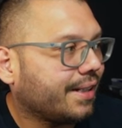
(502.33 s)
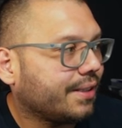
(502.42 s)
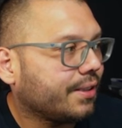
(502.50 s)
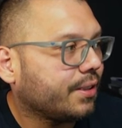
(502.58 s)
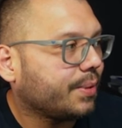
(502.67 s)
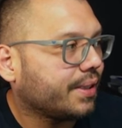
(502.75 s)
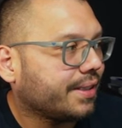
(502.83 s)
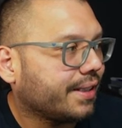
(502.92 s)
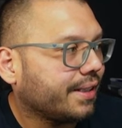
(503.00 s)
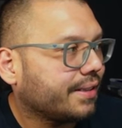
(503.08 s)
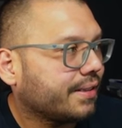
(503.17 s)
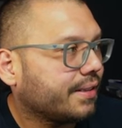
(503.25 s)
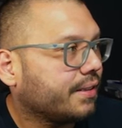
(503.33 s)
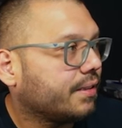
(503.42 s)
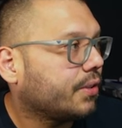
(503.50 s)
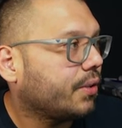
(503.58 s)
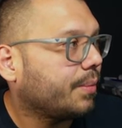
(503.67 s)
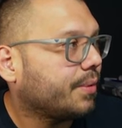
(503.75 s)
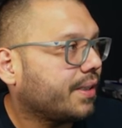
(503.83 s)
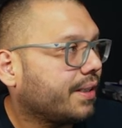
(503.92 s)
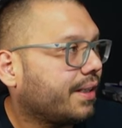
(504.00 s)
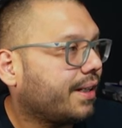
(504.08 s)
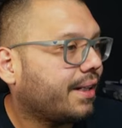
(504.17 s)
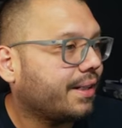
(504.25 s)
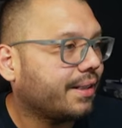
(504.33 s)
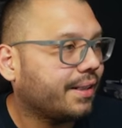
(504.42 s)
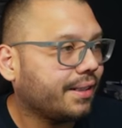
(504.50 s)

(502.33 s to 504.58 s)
add a little bit of text. So I'm just gonna add a